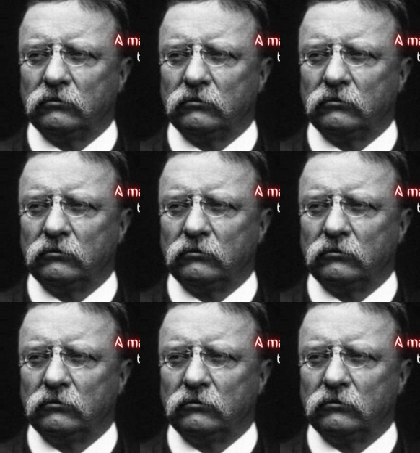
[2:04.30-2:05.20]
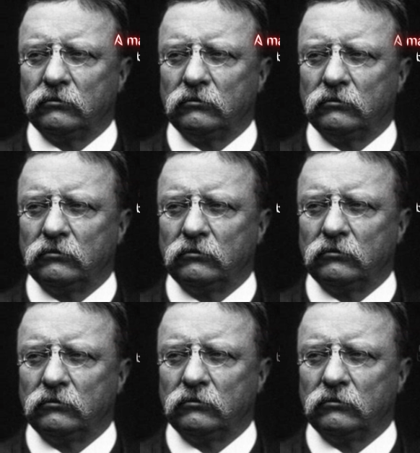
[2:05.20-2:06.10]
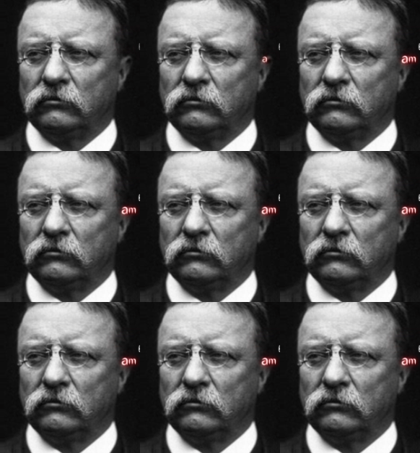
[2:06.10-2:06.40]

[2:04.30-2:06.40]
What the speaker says: Nothing is said.